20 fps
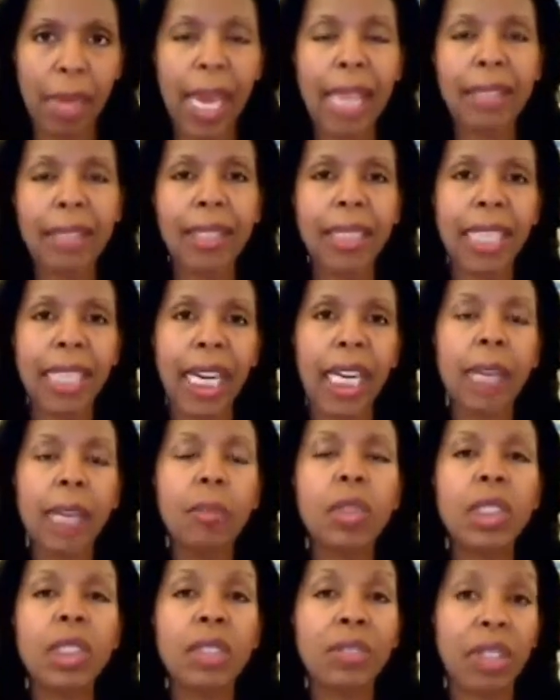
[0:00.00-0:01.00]
and the game
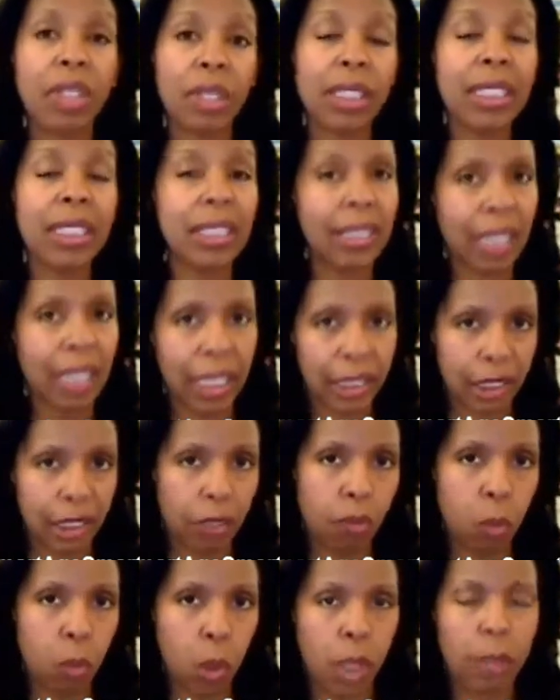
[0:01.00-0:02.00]
was a very
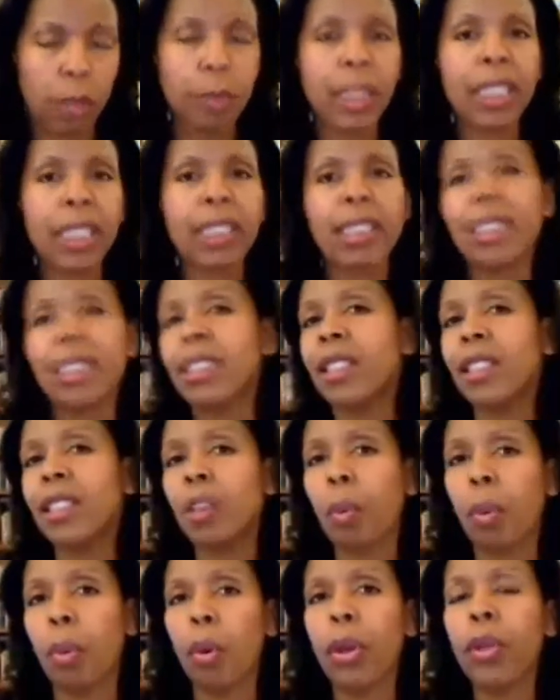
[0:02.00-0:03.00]
decisive one because this is
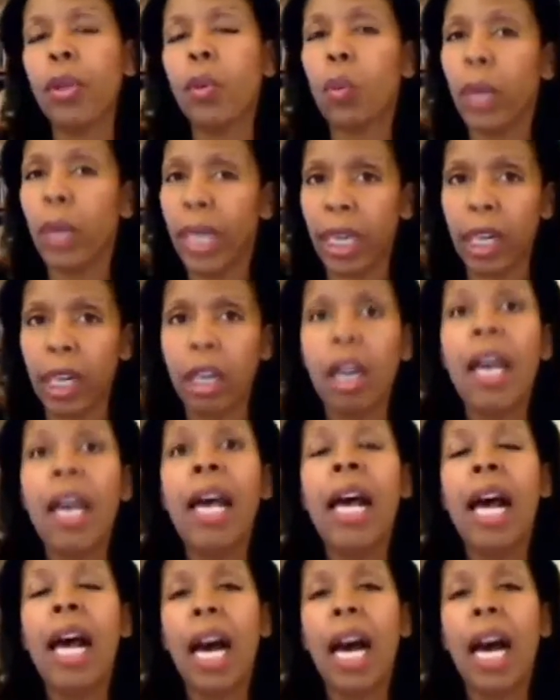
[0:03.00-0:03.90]
the point where